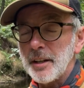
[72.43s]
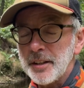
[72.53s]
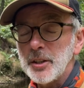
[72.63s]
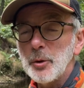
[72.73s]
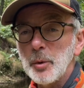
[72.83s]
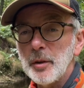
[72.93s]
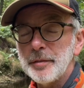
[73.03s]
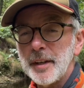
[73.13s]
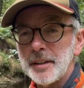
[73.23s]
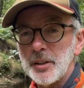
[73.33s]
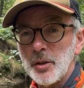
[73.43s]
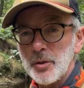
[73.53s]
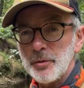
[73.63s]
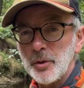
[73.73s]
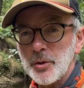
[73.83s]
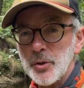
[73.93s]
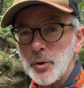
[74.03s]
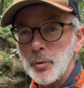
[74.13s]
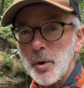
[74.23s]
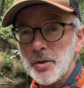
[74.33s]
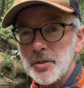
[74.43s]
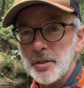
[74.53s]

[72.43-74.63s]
think you will find it useful to watch